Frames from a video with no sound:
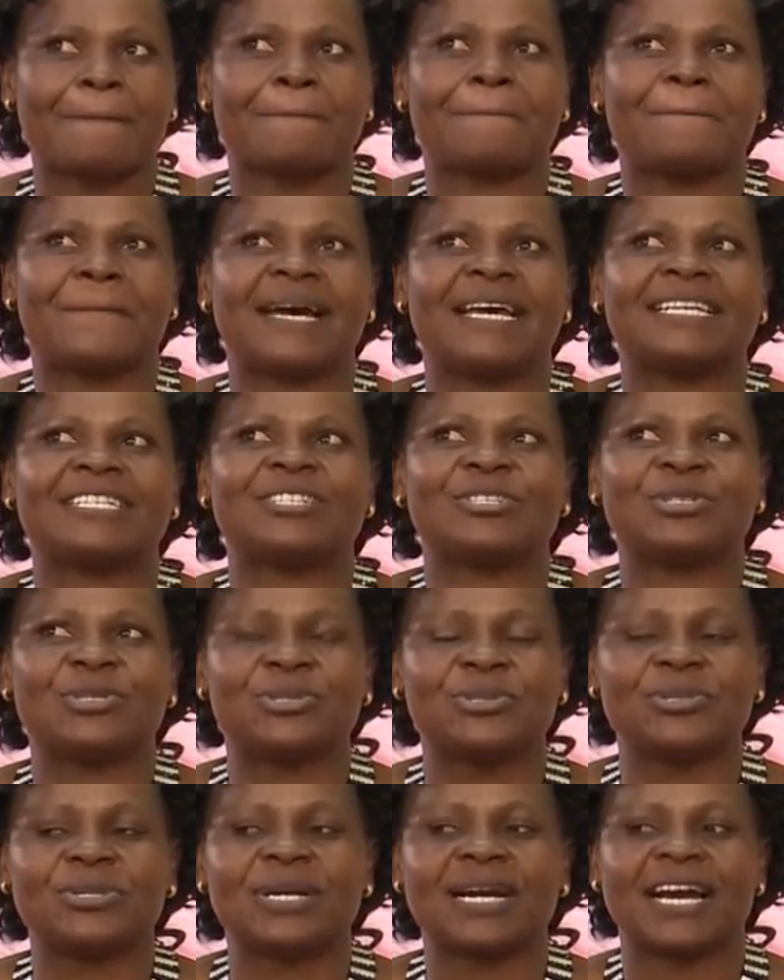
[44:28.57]
But
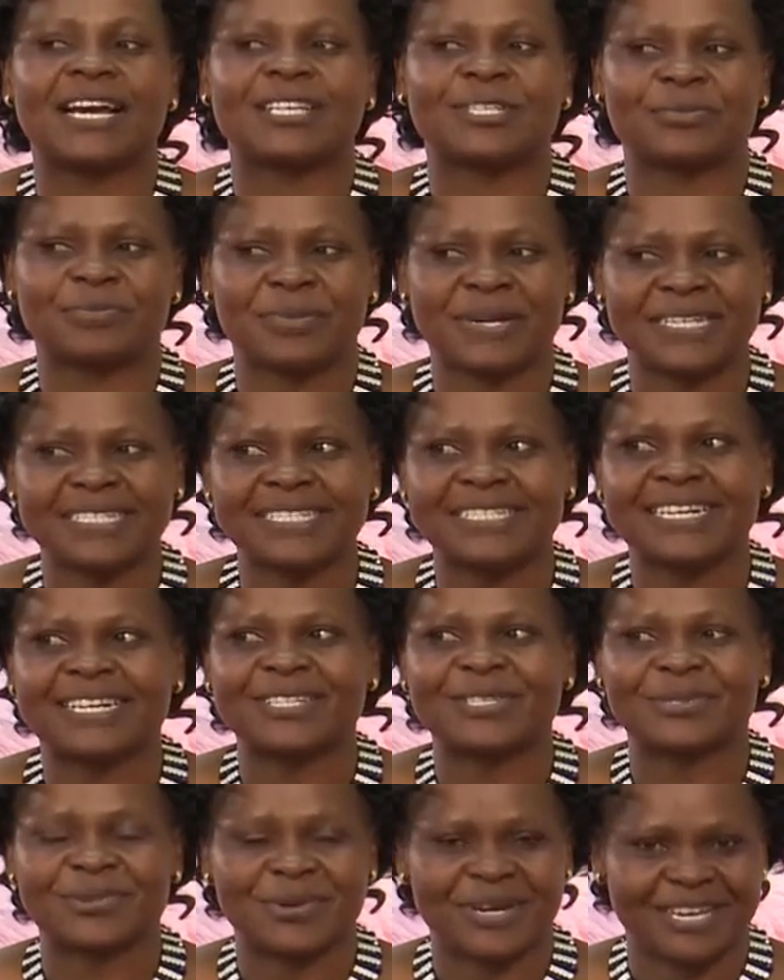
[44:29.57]
you, as
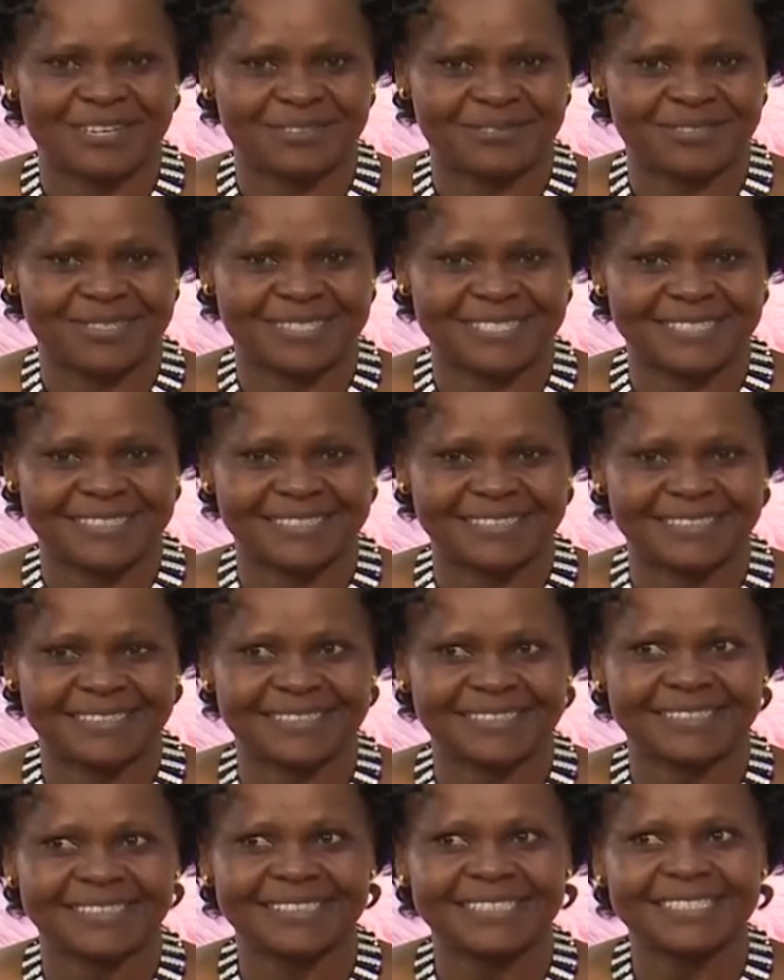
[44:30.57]
pastors' wives,
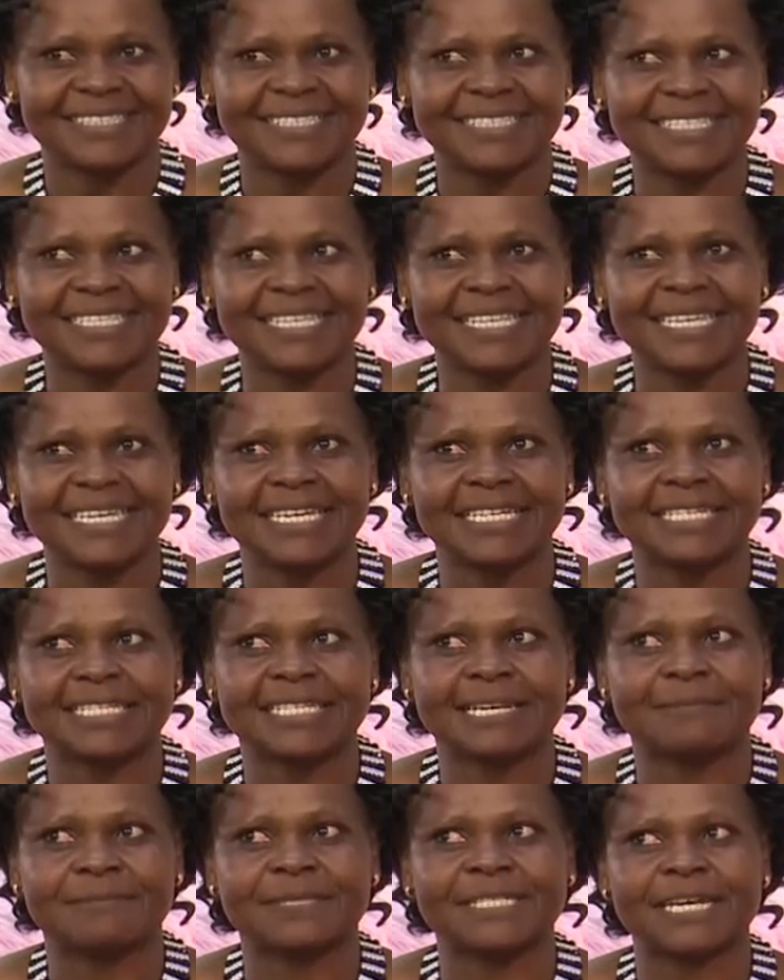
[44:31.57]
mm-hmm.
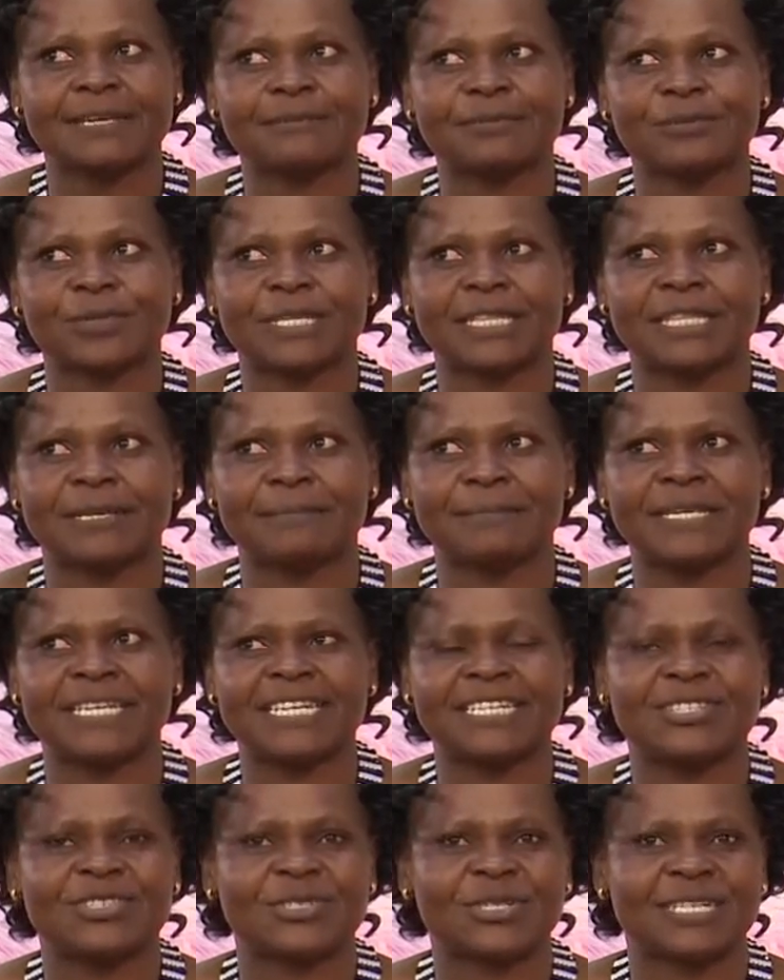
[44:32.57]
sometimes when the
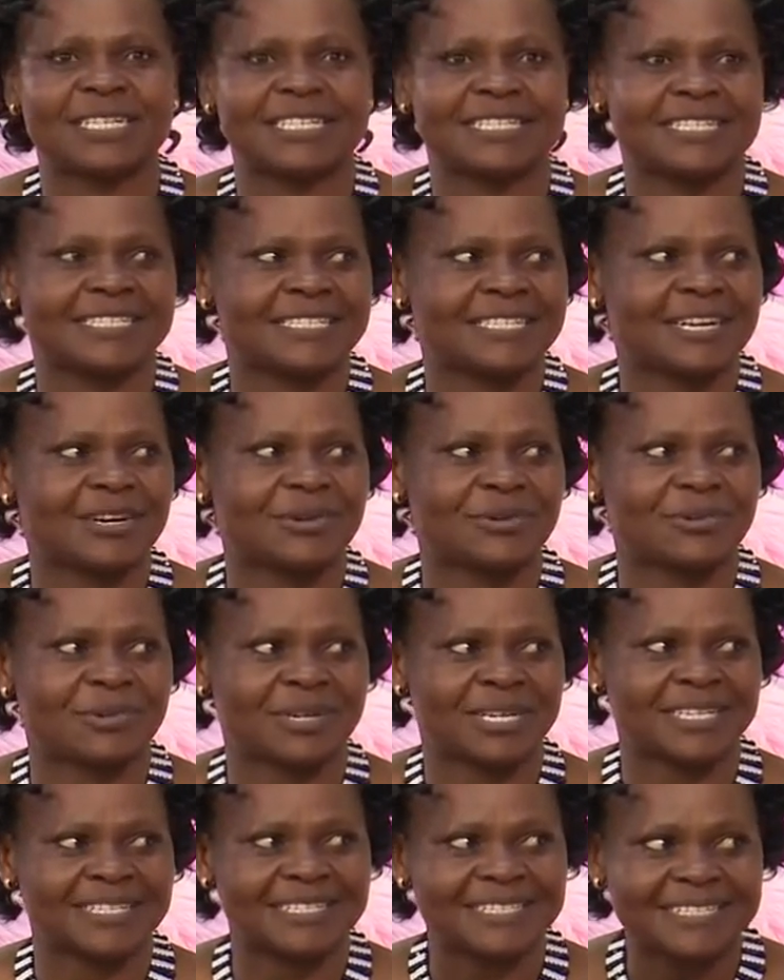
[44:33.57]
ministry is now
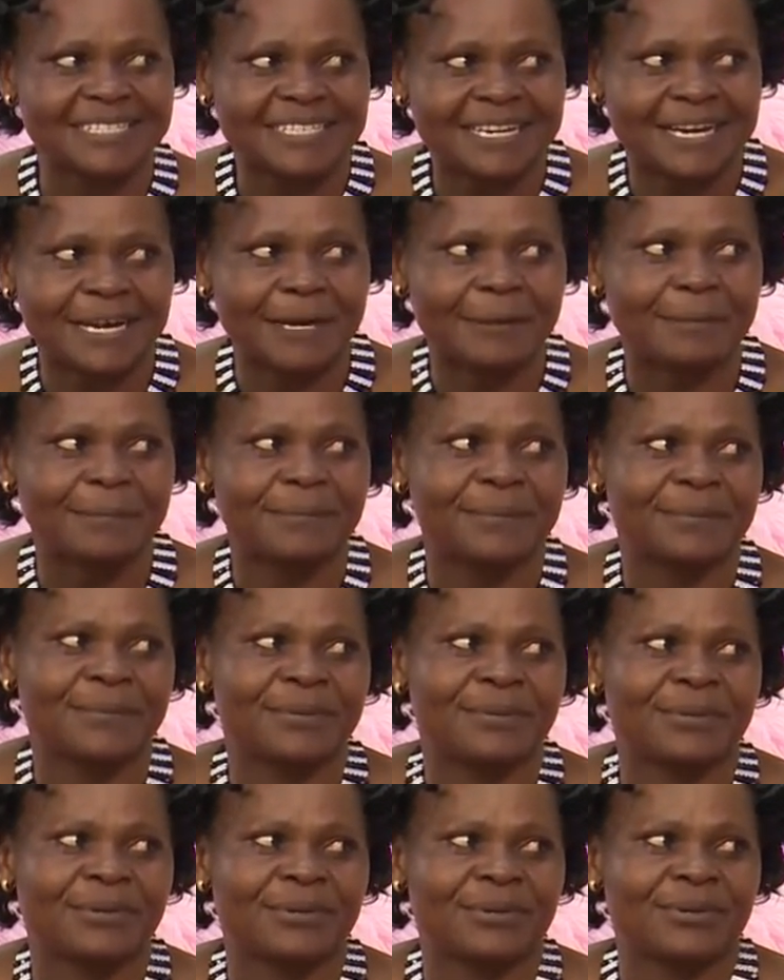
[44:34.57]
raising up,
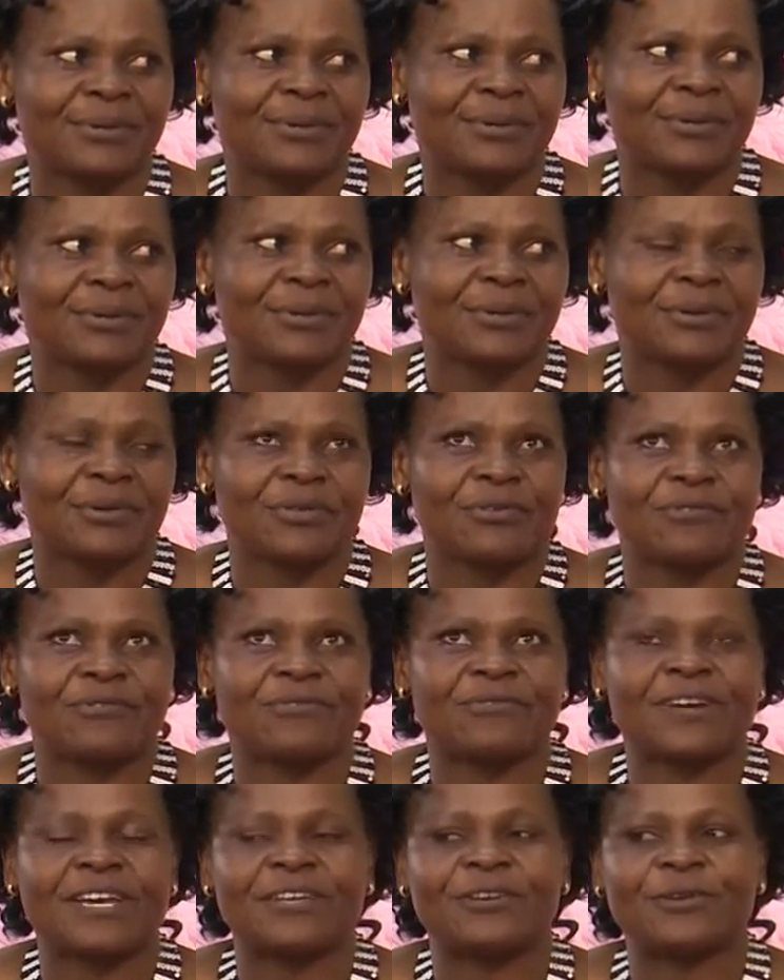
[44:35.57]
mm-hmm. you
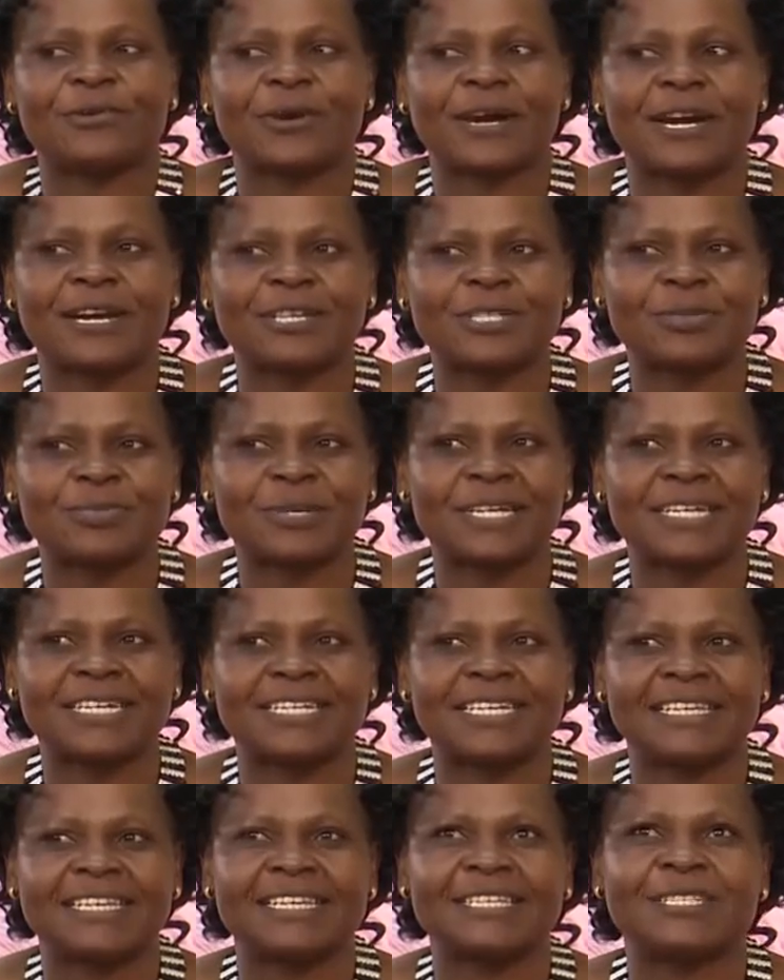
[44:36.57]
find your
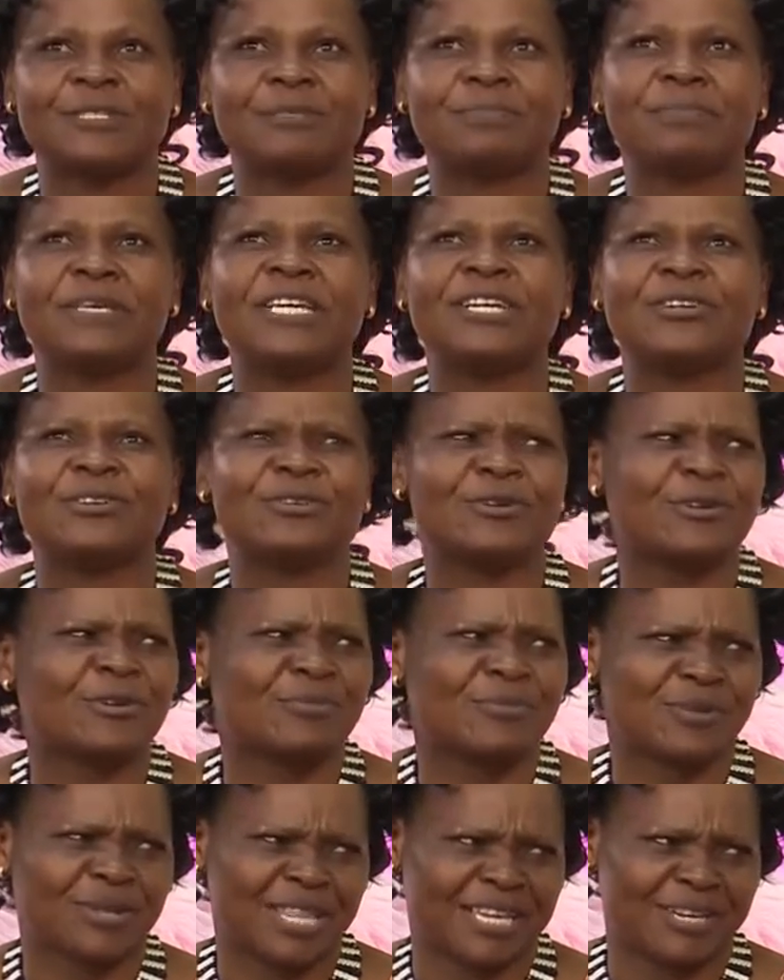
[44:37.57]
husband is being
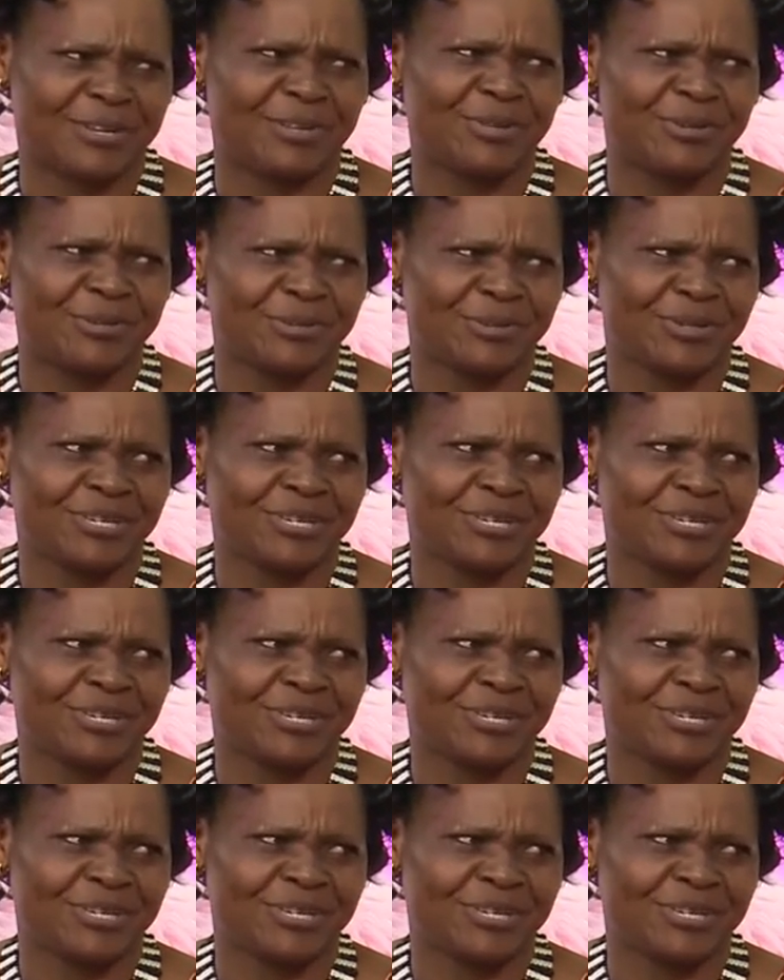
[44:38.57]
known more than you.